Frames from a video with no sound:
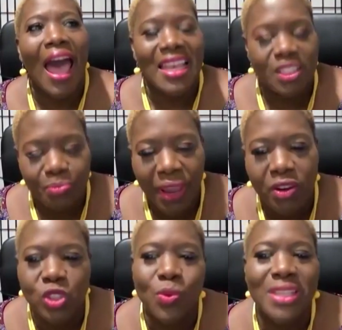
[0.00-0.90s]
as
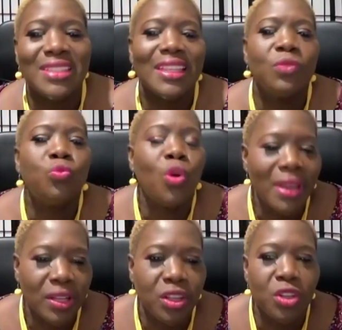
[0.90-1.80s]
parents, we are still
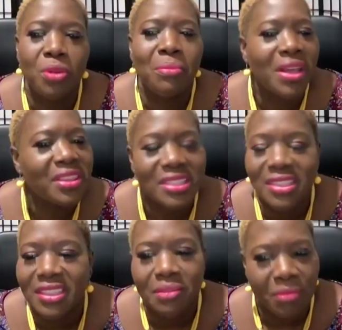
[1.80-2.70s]
women. You know, mothers are
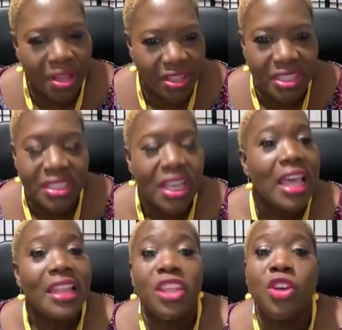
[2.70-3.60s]
still mothers.
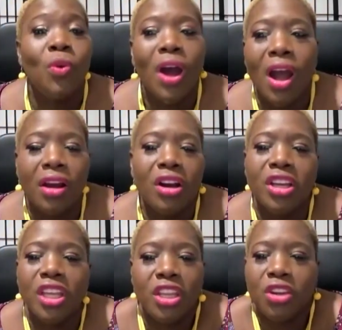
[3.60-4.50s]
You are
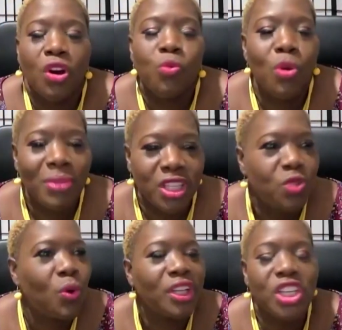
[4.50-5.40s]
a, you're a woman.
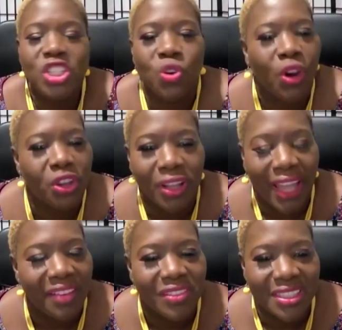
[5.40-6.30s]
You want to enjoy your
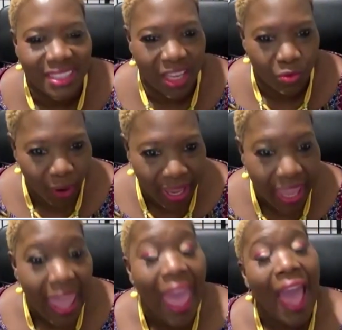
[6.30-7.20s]
life the same
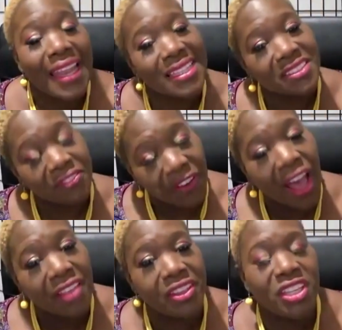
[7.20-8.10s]
way. And as a
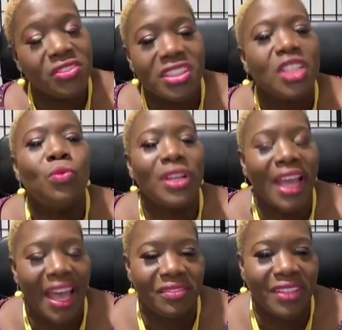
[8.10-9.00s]
father, you still want
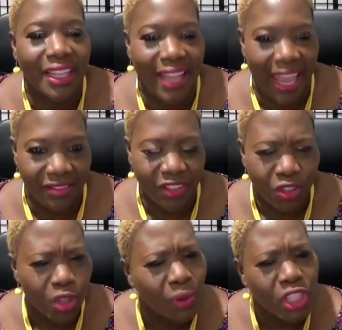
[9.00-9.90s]
to have that life. You
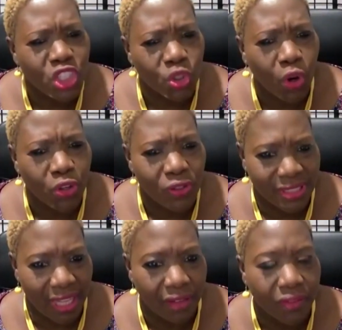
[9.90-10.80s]
know, you want to enjoy
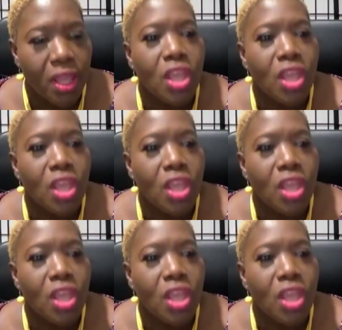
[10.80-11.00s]
yourself.